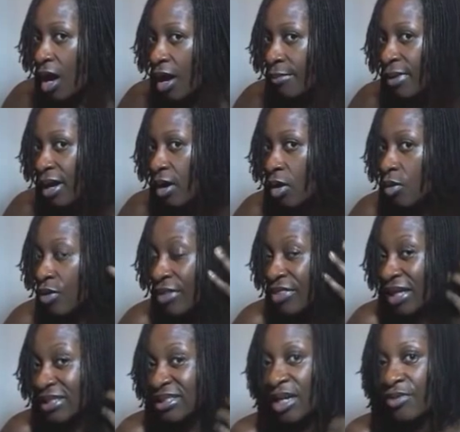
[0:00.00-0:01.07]
Um, oh,
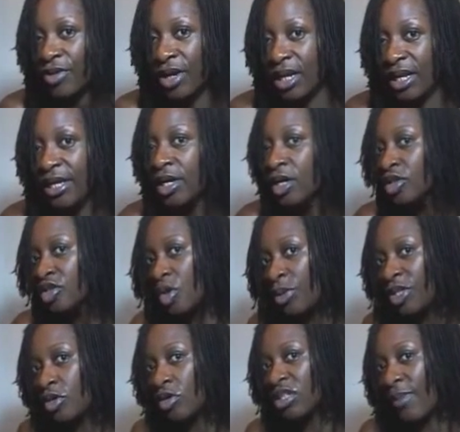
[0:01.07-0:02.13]
and that's it really. So
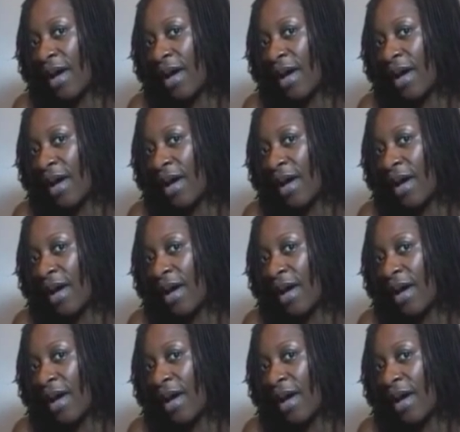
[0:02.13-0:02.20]
we talked